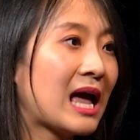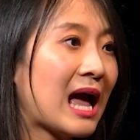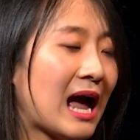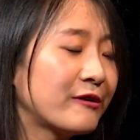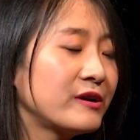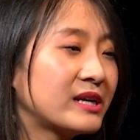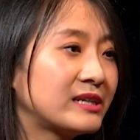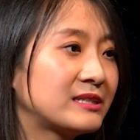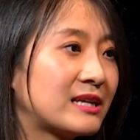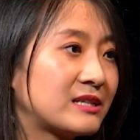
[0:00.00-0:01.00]

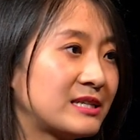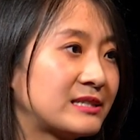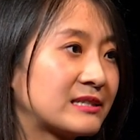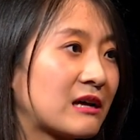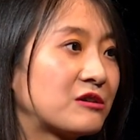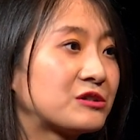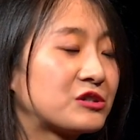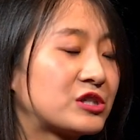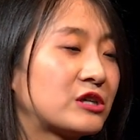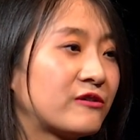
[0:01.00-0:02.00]
Aggregate statistics also
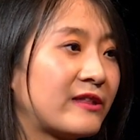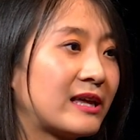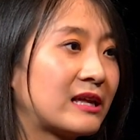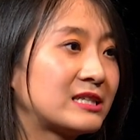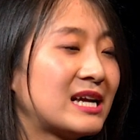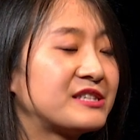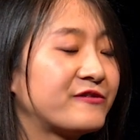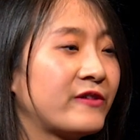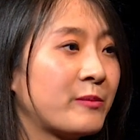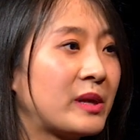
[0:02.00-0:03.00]
show that Chinese
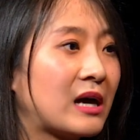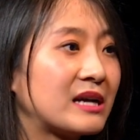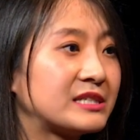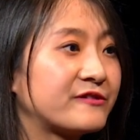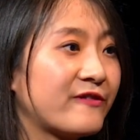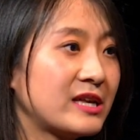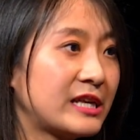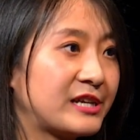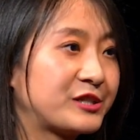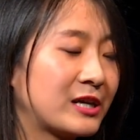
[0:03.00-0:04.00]
women are
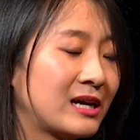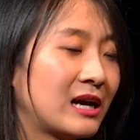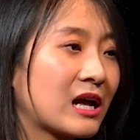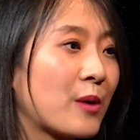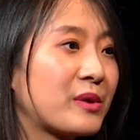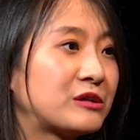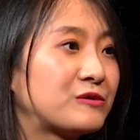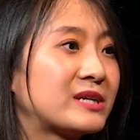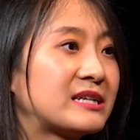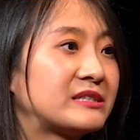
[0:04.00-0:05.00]
disadvantaged compared to
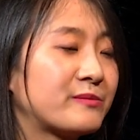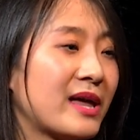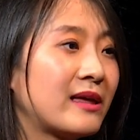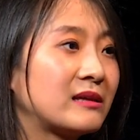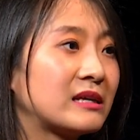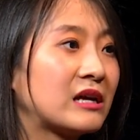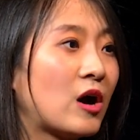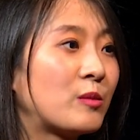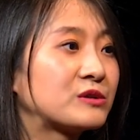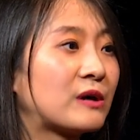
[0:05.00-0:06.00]
Chinese men in
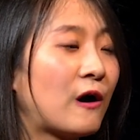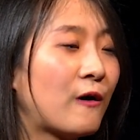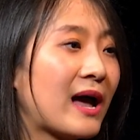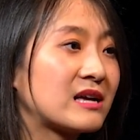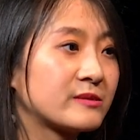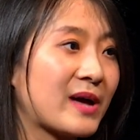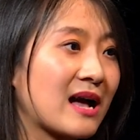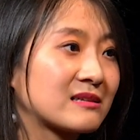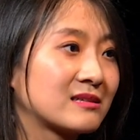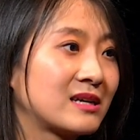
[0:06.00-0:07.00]
almost all
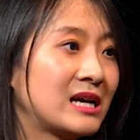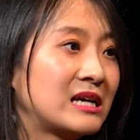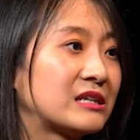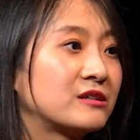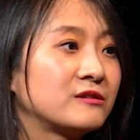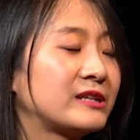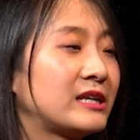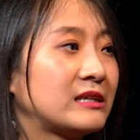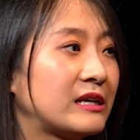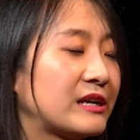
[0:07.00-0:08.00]
aspects,
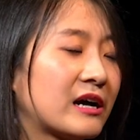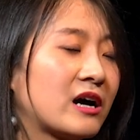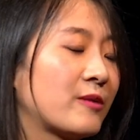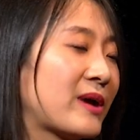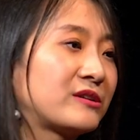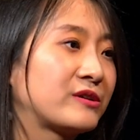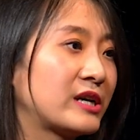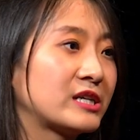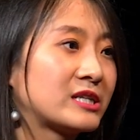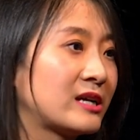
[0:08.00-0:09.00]
including income,
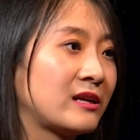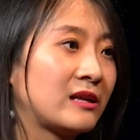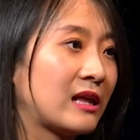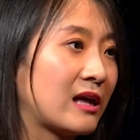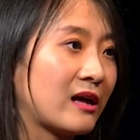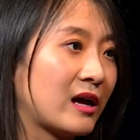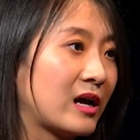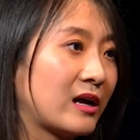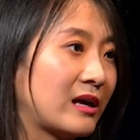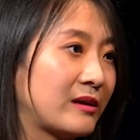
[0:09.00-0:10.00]
education,
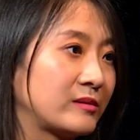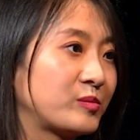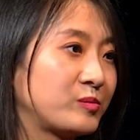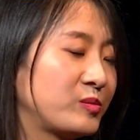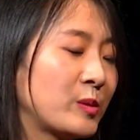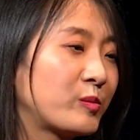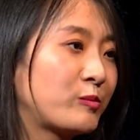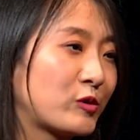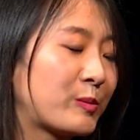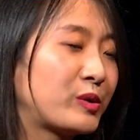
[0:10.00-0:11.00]
and
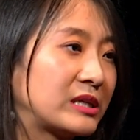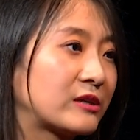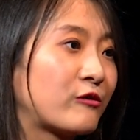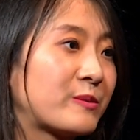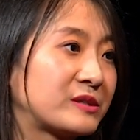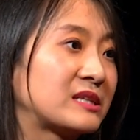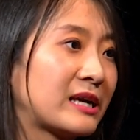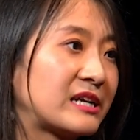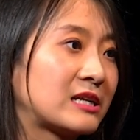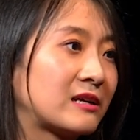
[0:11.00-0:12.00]
political
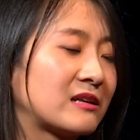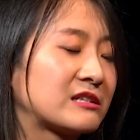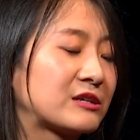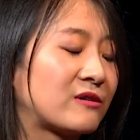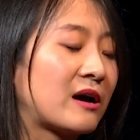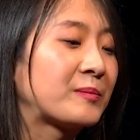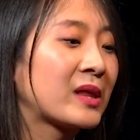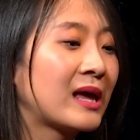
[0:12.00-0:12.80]
representation, and so on.